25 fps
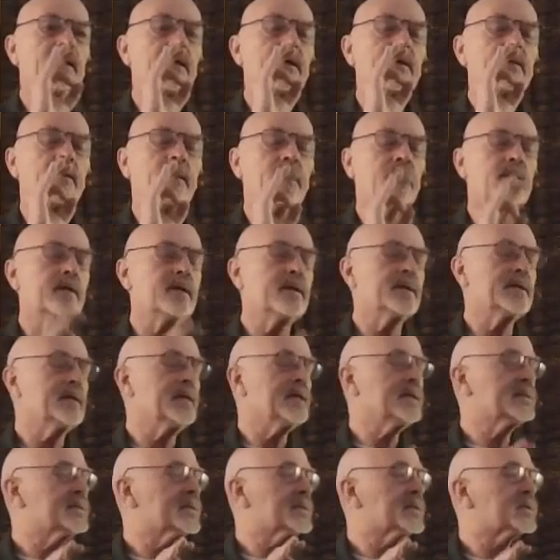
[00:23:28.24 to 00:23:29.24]

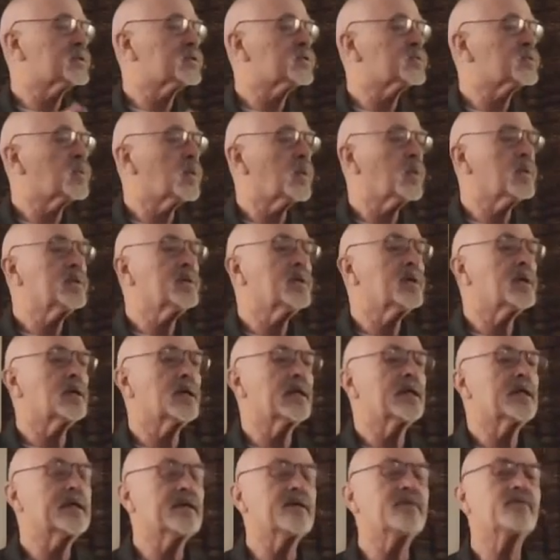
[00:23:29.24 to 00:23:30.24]
it's
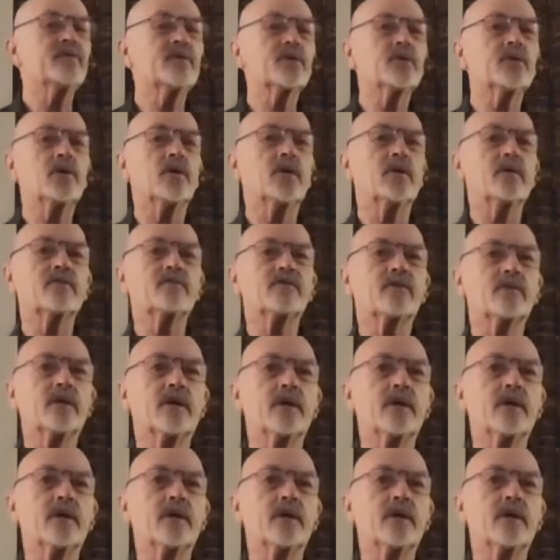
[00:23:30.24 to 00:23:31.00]
extraordinarily difficult for